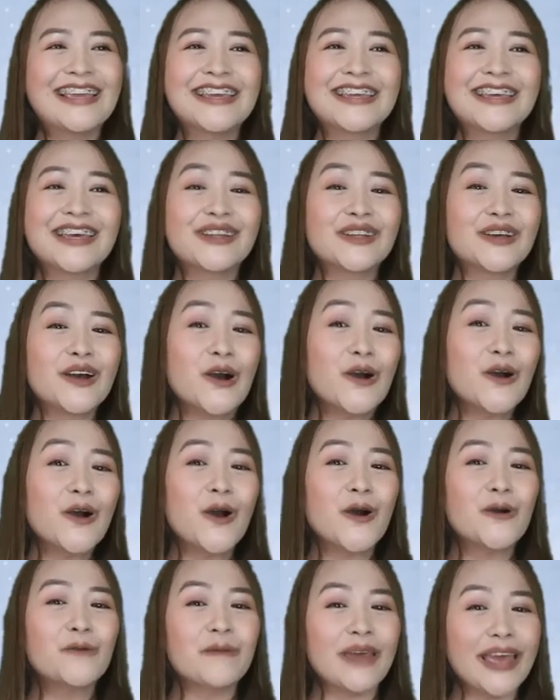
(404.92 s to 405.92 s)
he can go
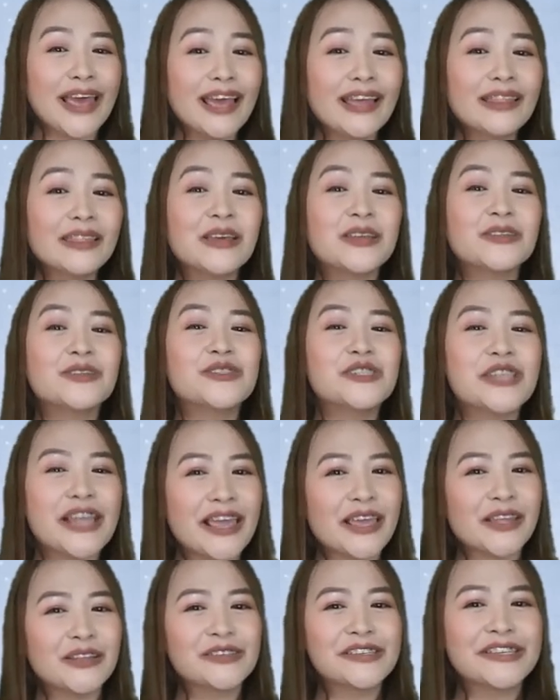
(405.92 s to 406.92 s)
home and
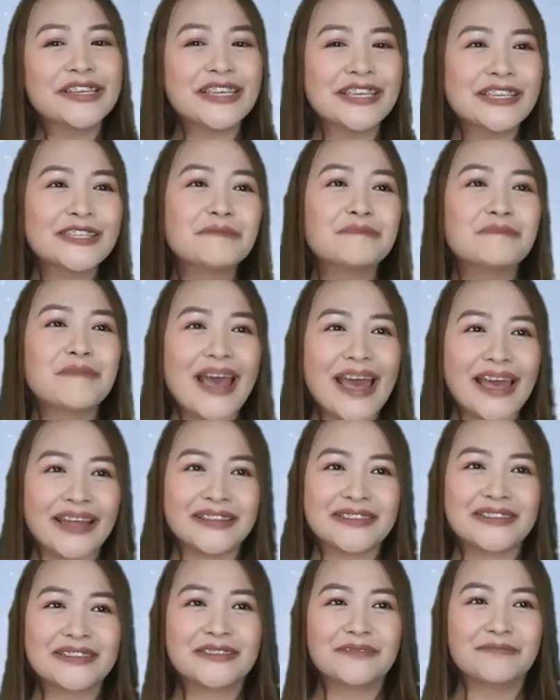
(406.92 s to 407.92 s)
change his
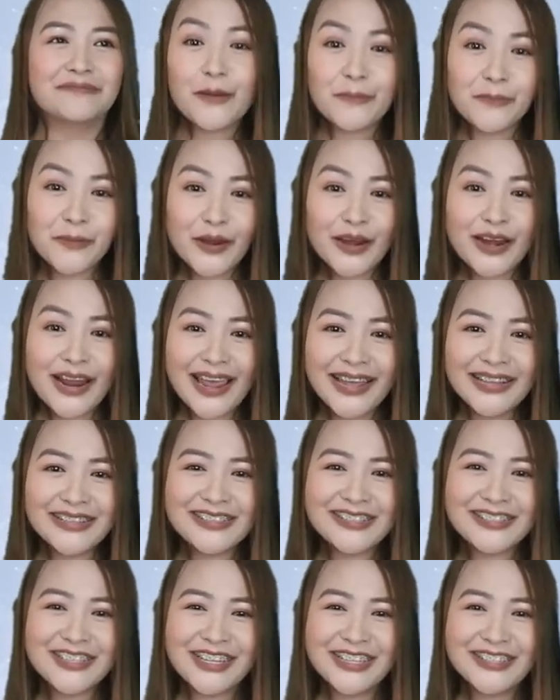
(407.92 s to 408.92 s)
pants. Clap your
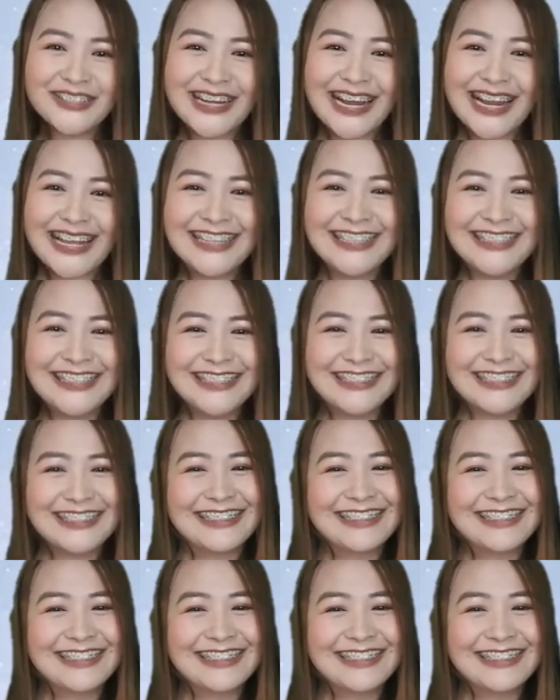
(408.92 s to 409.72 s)
hands, children.